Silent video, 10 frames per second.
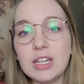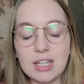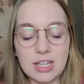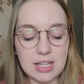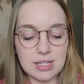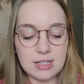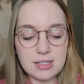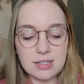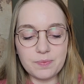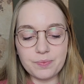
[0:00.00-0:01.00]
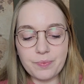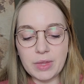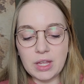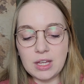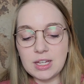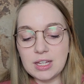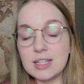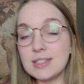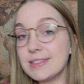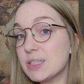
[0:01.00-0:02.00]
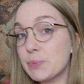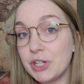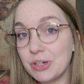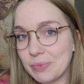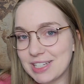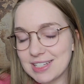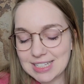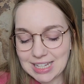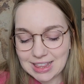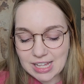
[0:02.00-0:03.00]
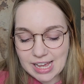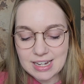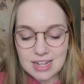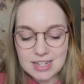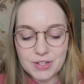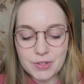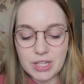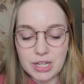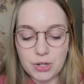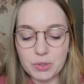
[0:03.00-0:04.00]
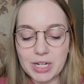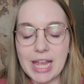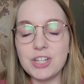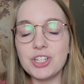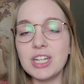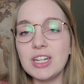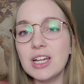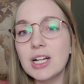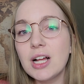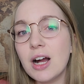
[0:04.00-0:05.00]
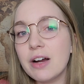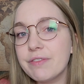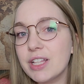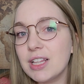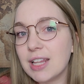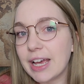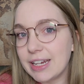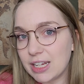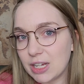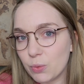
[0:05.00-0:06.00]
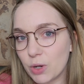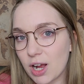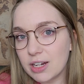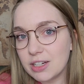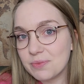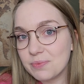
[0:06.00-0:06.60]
is his experiments led to the creation of the lightning rod.